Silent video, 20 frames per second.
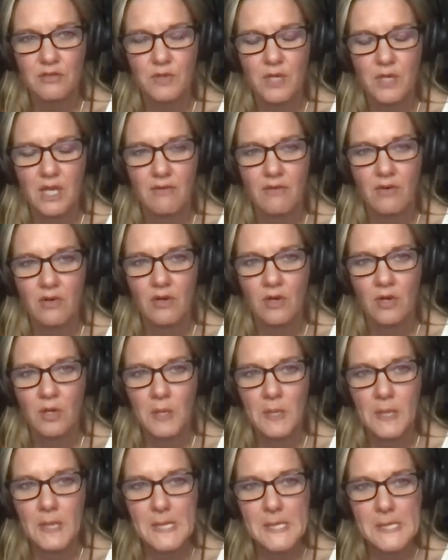whatever.
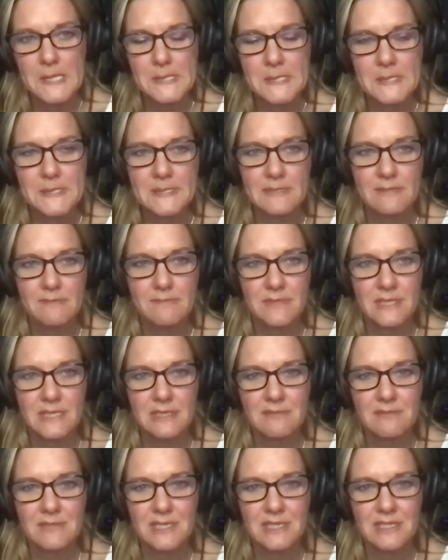
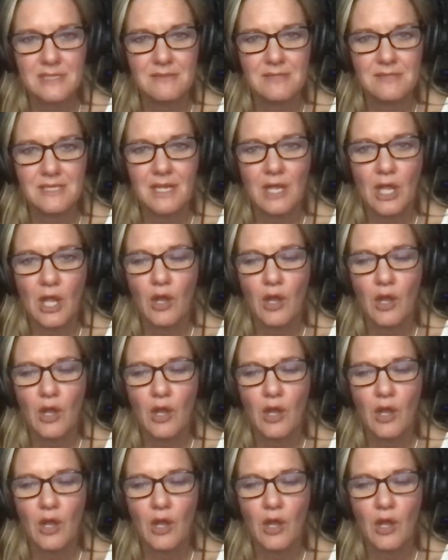Then recently,